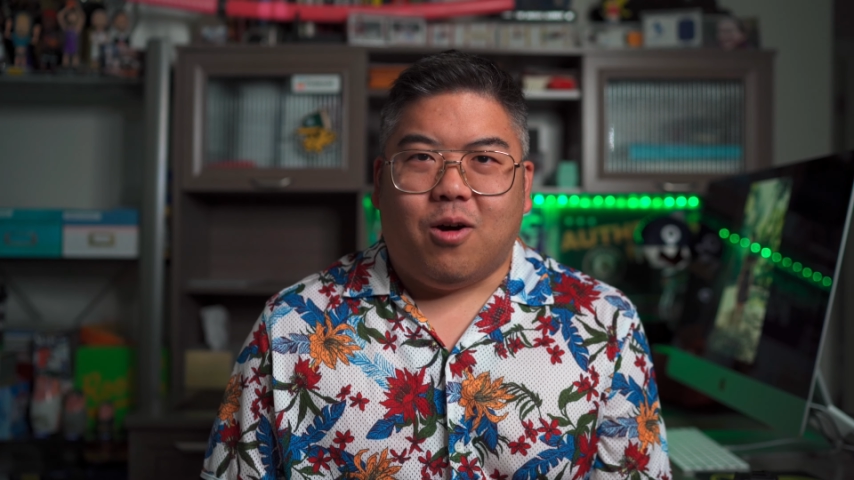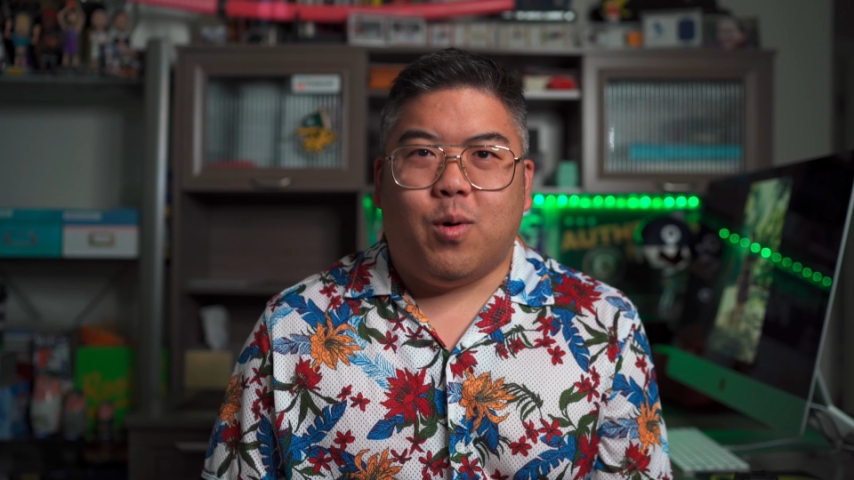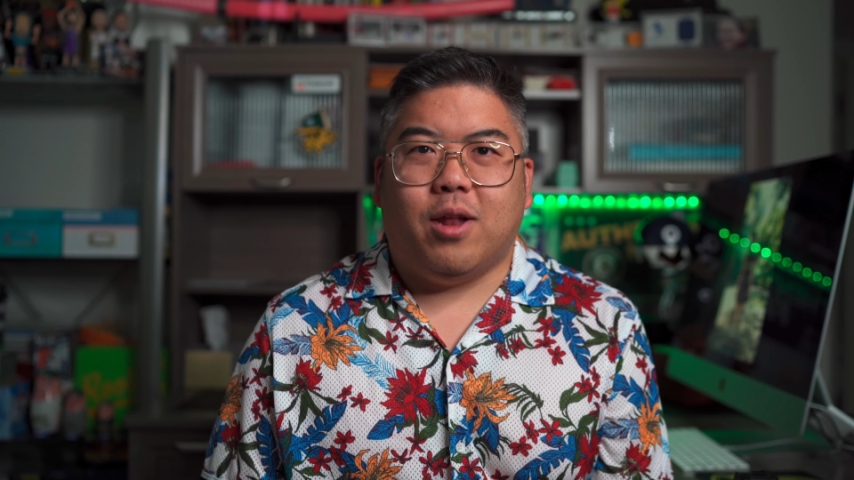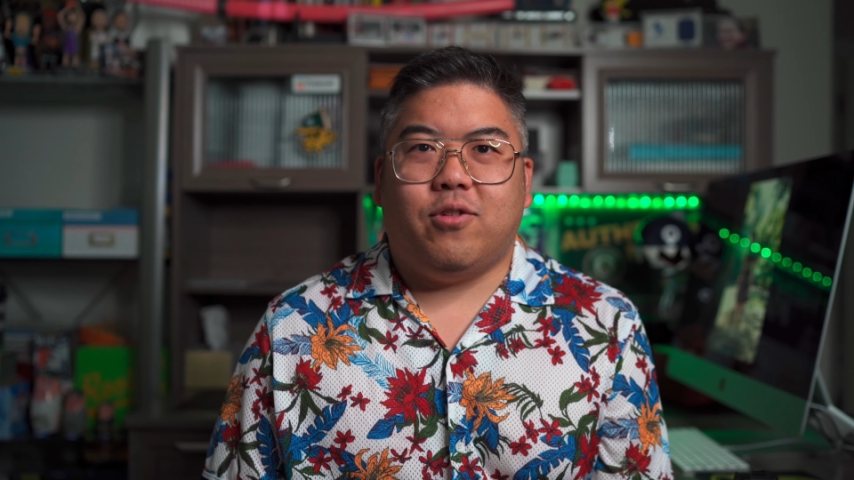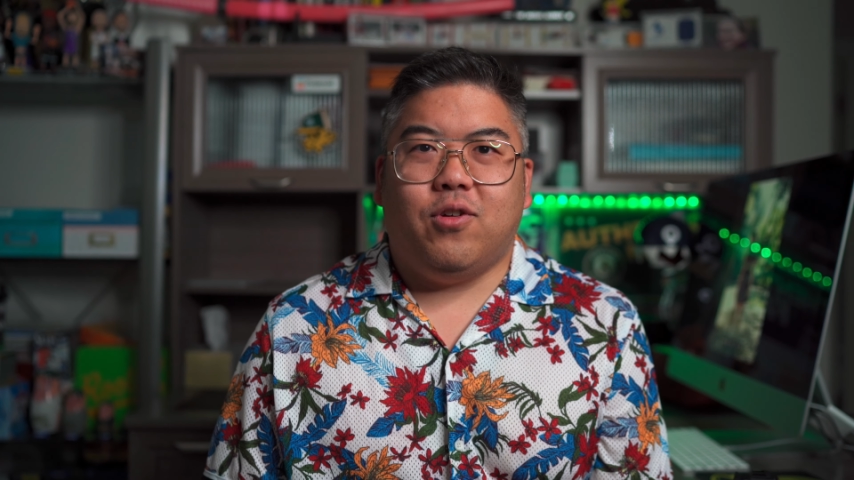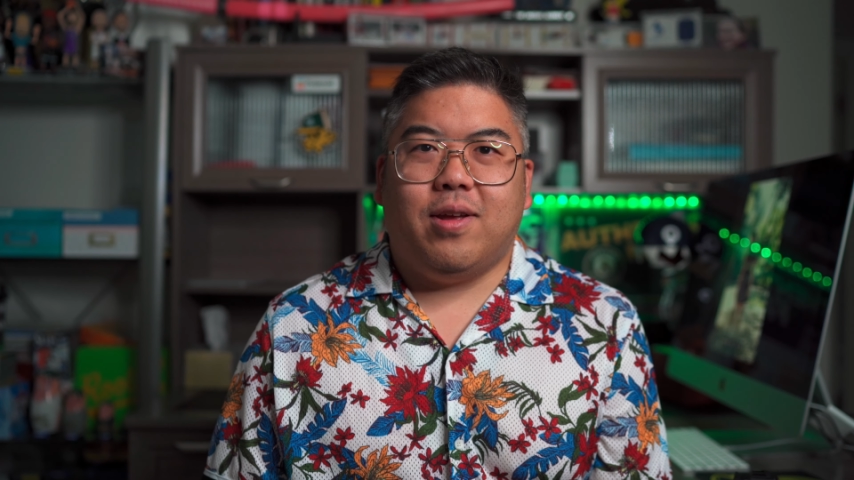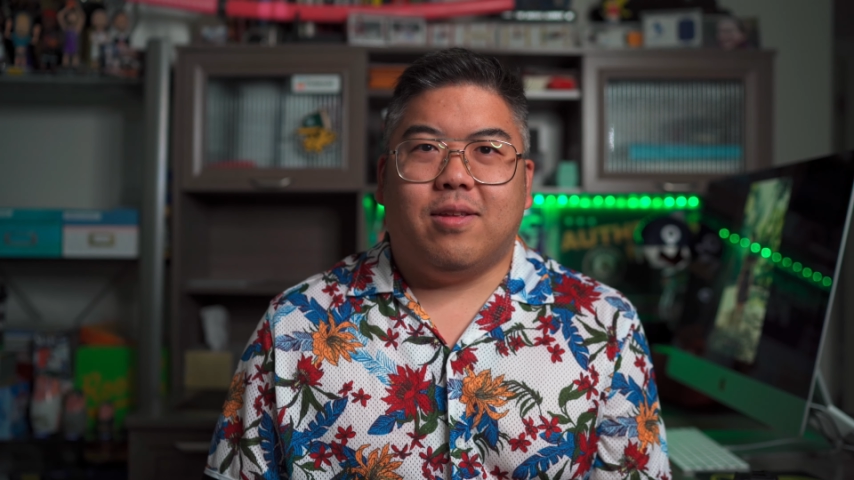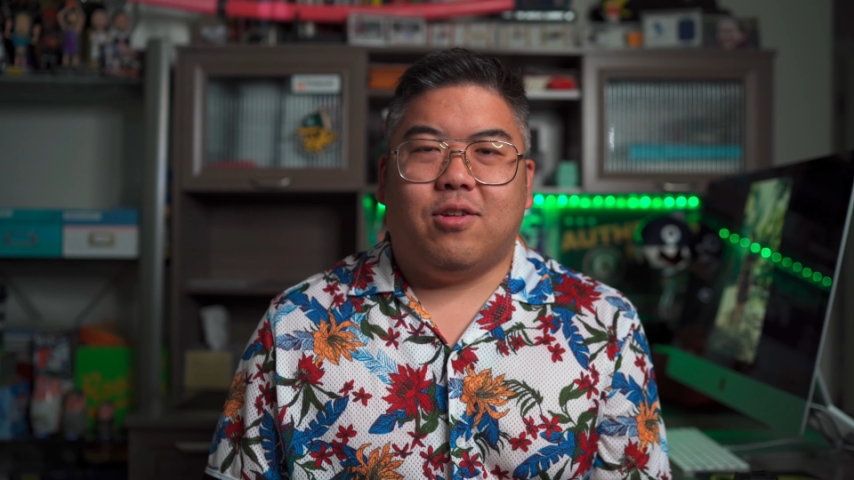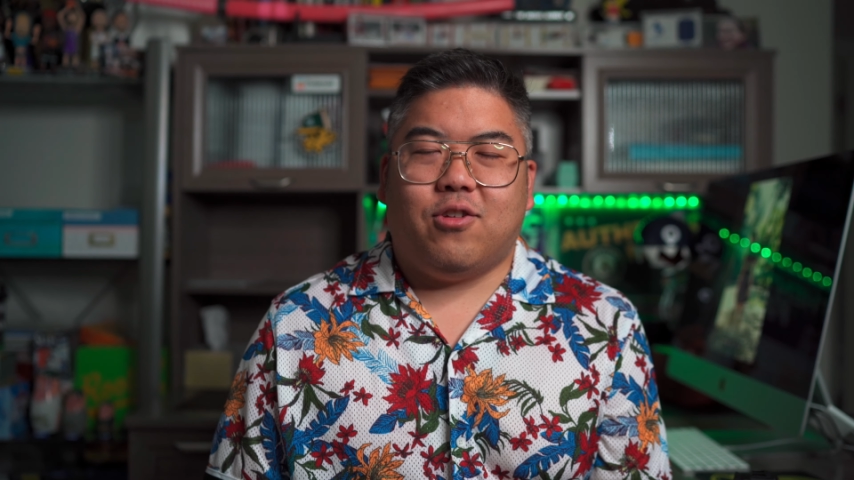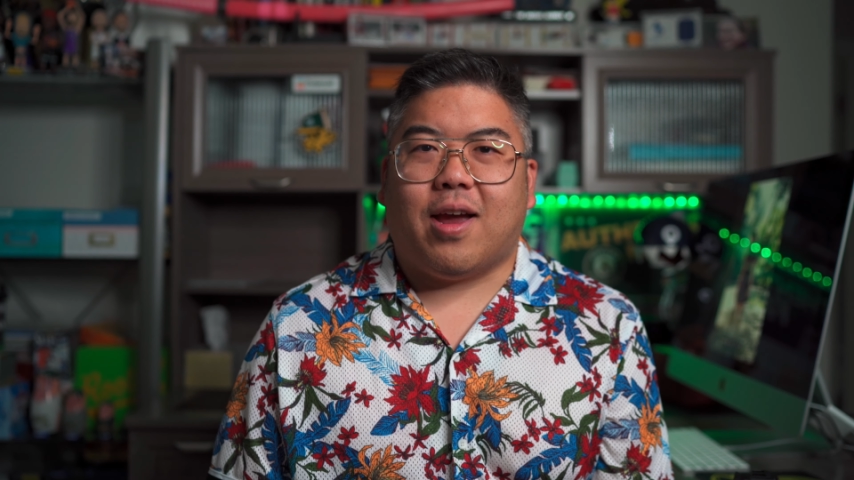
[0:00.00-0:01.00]
which you
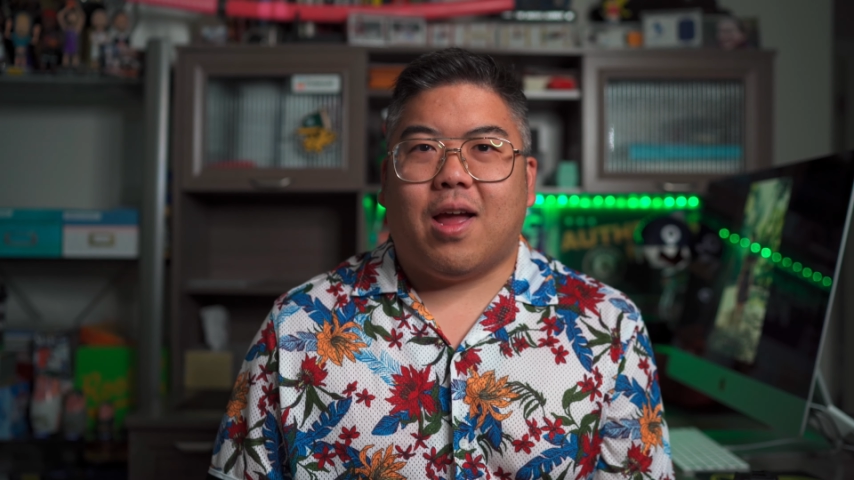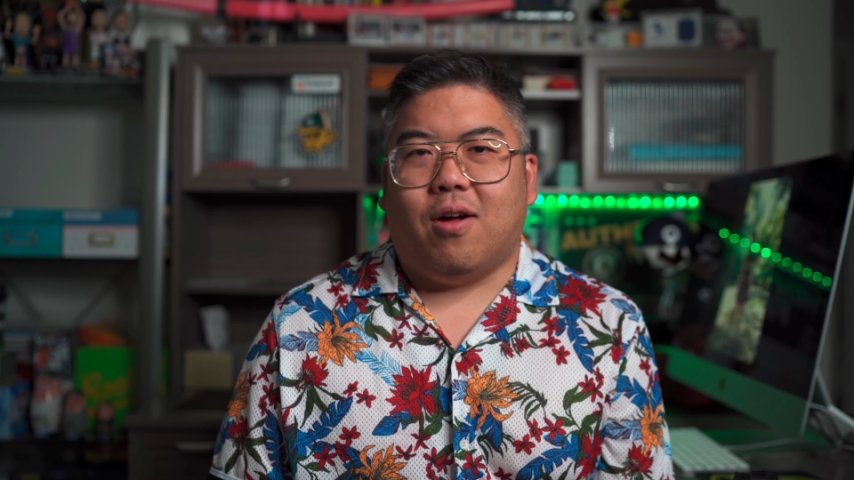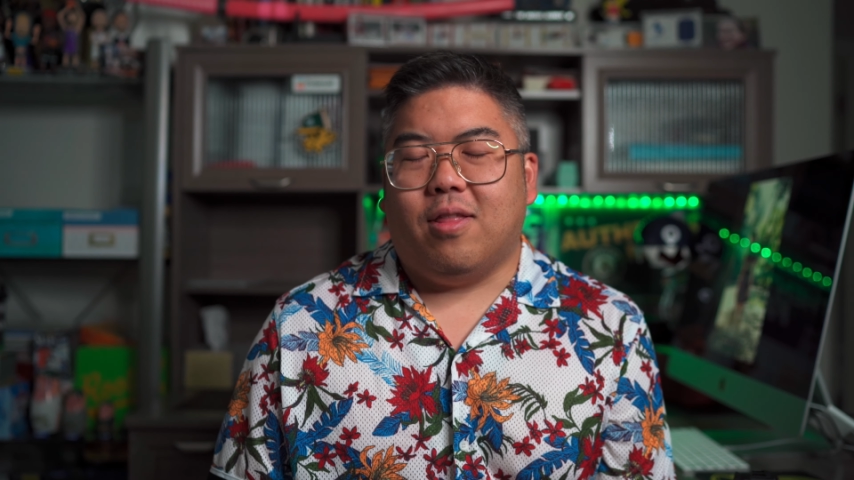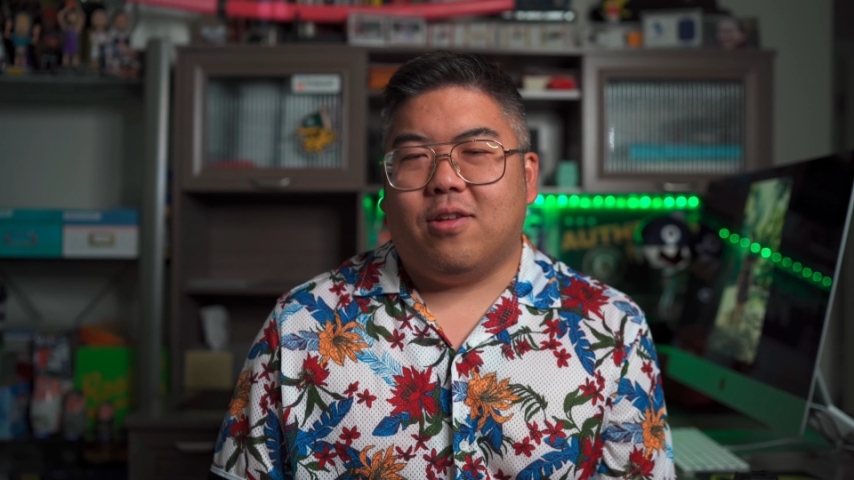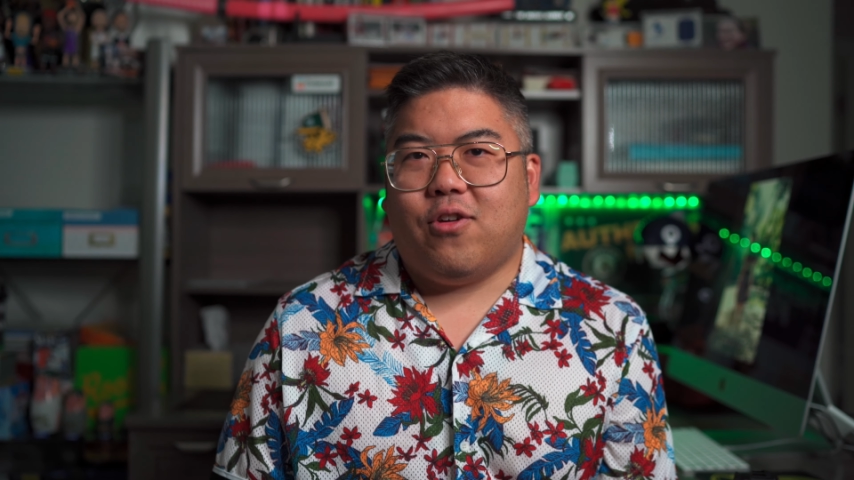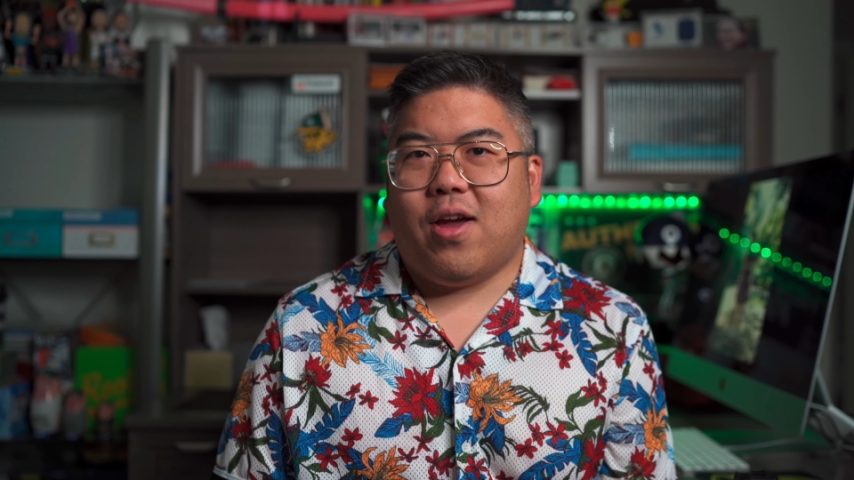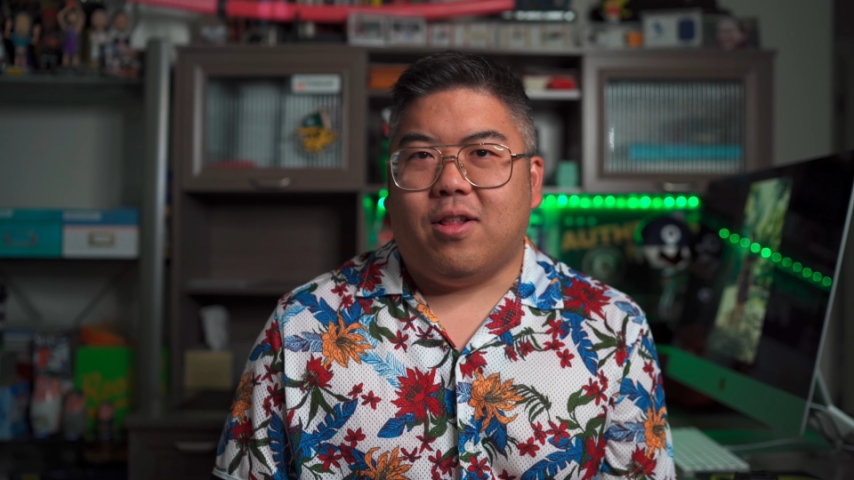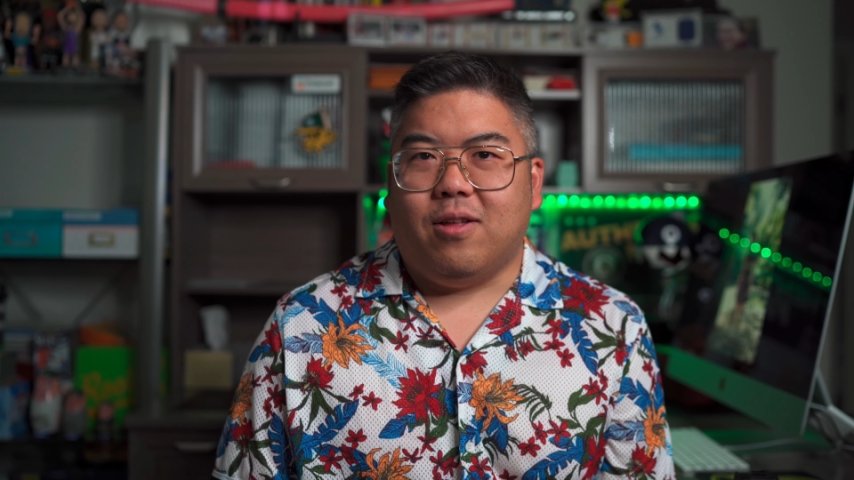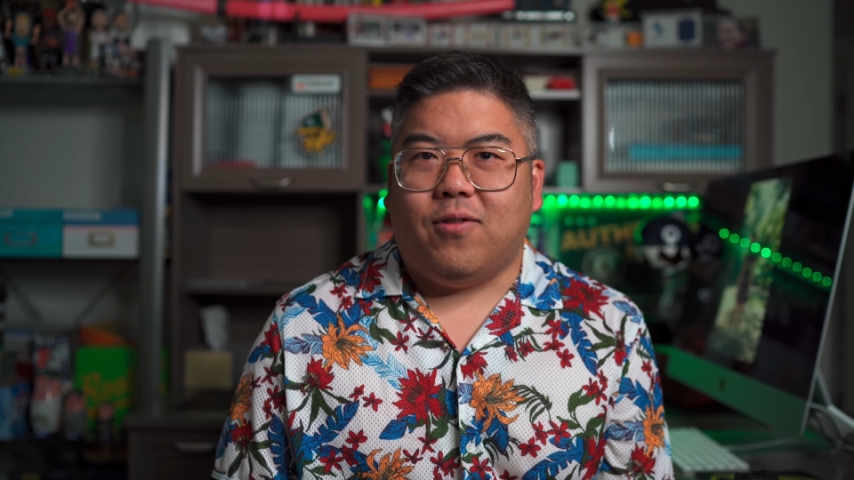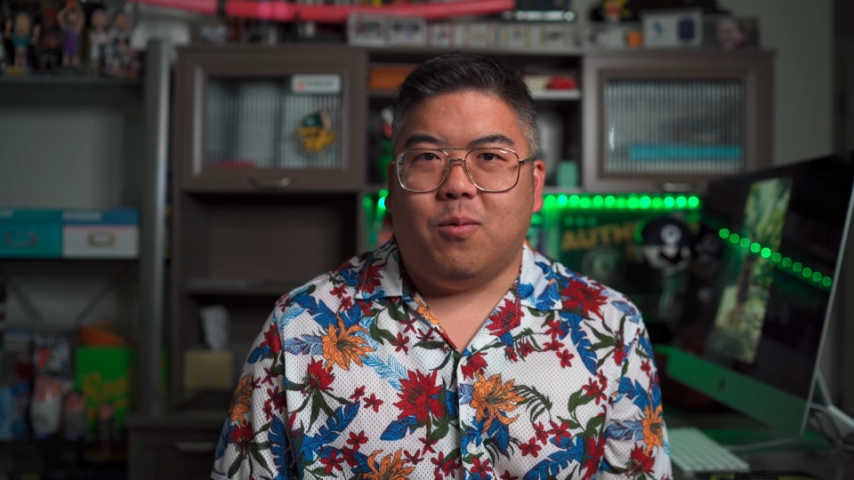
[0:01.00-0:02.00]
can check out on this
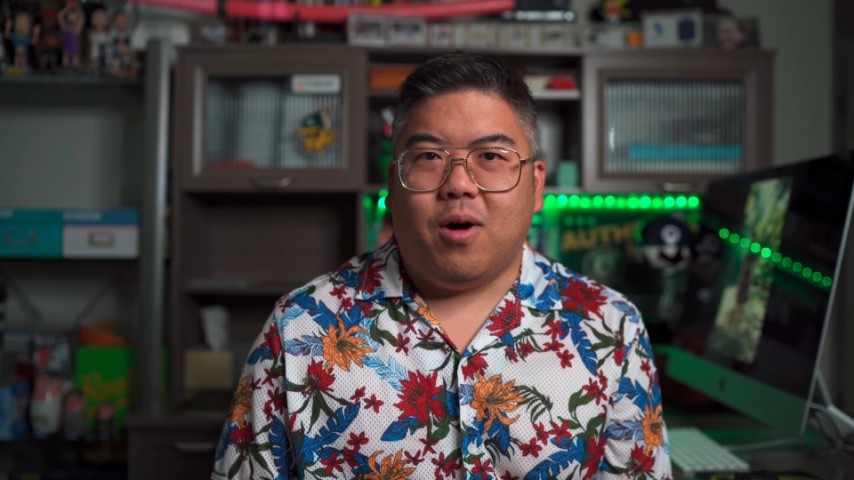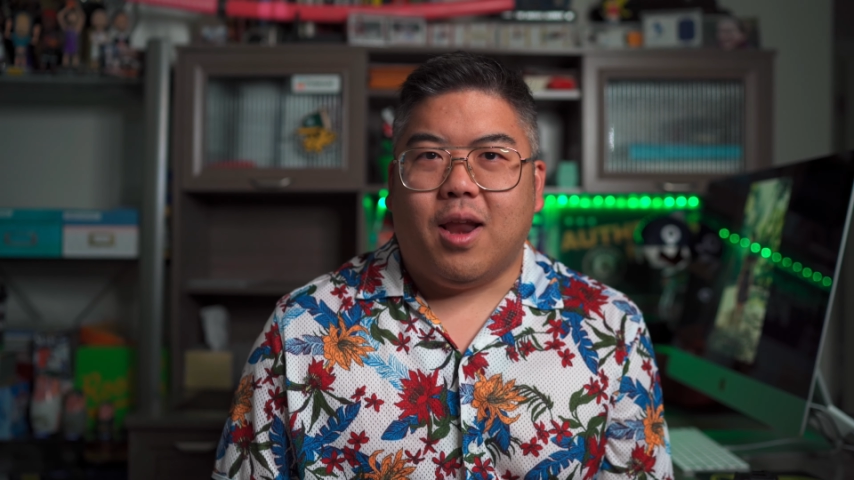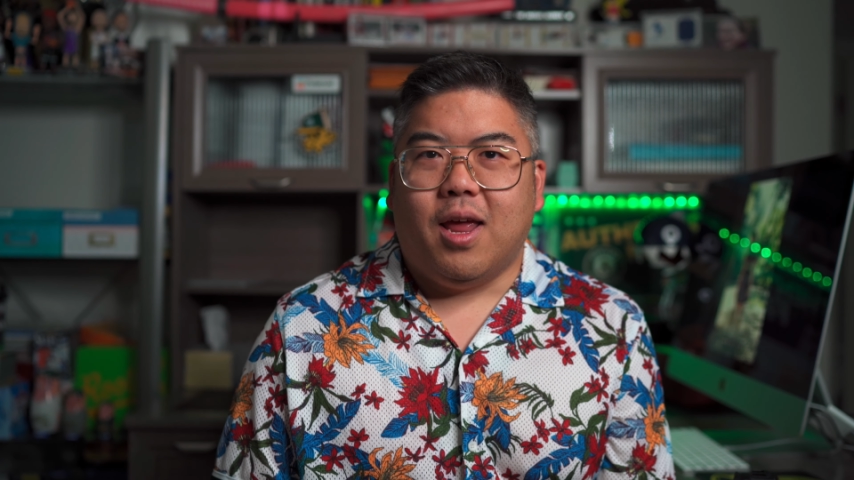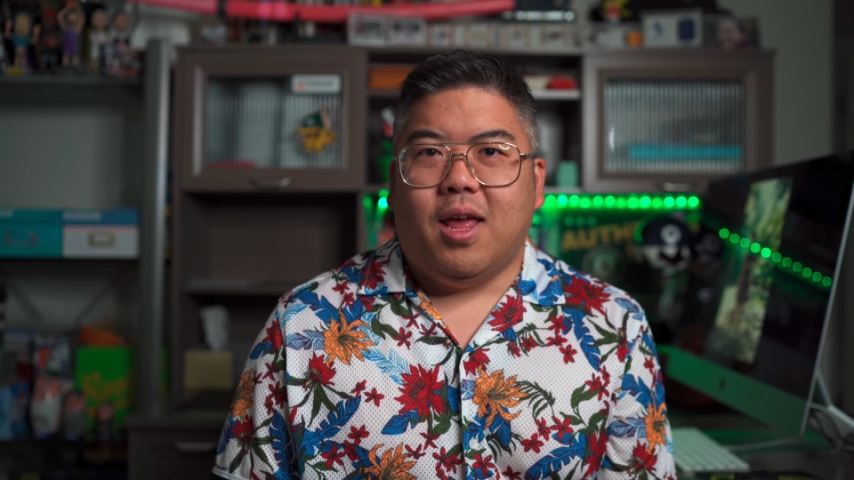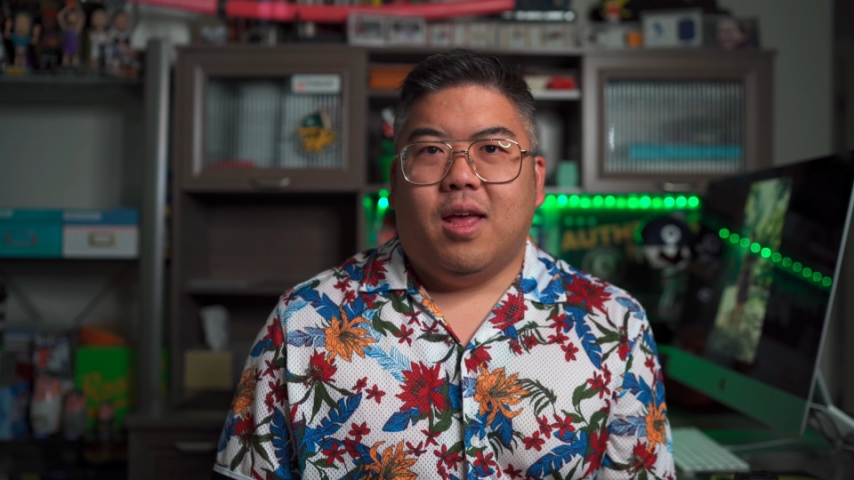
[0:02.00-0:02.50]
channel if you want.